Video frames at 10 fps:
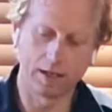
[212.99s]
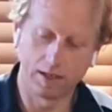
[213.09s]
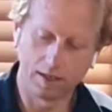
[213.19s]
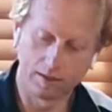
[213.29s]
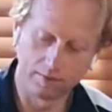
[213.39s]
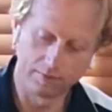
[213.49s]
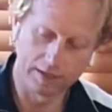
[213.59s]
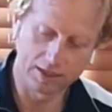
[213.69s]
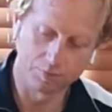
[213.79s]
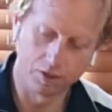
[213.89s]
And
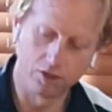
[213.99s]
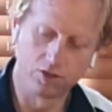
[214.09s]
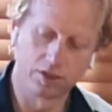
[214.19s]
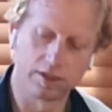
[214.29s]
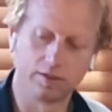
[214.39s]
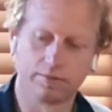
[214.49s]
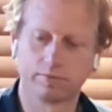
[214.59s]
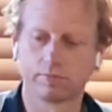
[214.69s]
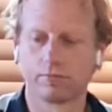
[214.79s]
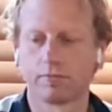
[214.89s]
that's by using,
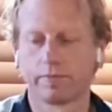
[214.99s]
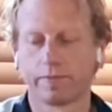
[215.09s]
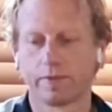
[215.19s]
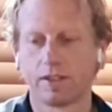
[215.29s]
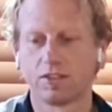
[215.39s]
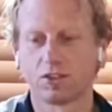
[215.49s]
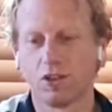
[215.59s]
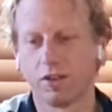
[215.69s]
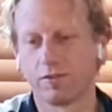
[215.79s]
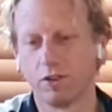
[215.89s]
these are
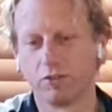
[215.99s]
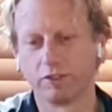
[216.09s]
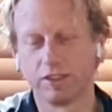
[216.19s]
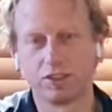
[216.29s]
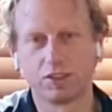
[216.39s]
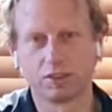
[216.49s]
kind of long reach